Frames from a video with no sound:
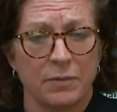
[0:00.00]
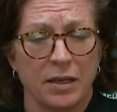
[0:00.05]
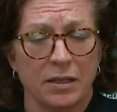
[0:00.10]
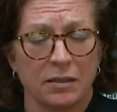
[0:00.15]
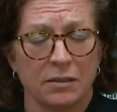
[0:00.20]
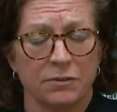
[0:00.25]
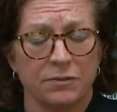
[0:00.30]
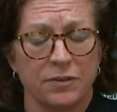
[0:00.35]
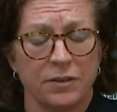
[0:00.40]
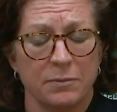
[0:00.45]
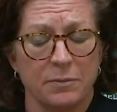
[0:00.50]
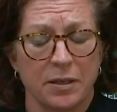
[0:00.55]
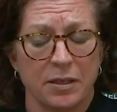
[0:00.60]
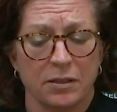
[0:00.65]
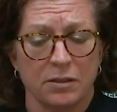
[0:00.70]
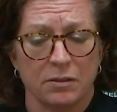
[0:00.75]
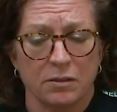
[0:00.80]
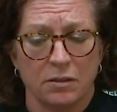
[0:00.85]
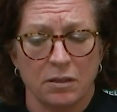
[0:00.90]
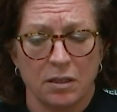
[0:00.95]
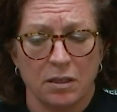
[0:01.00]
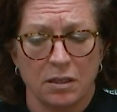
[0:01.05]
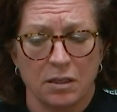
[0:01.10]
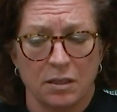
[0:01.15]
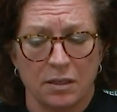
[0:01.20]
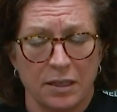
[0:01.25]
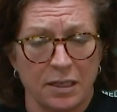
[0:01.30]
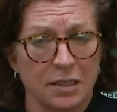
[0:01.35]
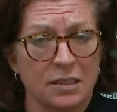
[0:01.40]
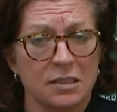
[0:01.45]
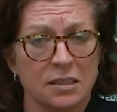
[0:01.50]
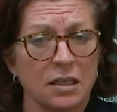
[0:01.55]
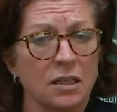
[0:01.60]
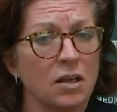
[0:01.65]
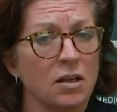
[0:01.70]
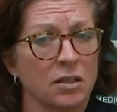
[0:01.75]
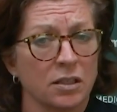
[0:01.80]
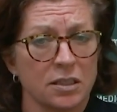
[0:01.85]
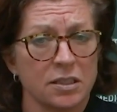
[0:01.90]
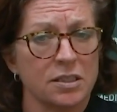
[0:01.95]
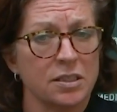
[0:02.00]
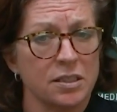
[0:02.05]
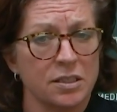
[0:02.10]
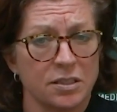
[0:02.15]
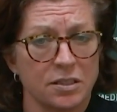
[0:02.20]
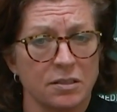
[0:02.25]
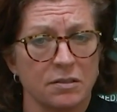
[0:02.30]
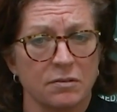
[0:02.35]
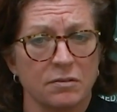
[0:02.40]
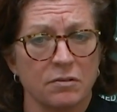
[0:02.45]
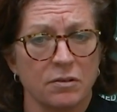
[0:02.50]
male or female, it is the longest season,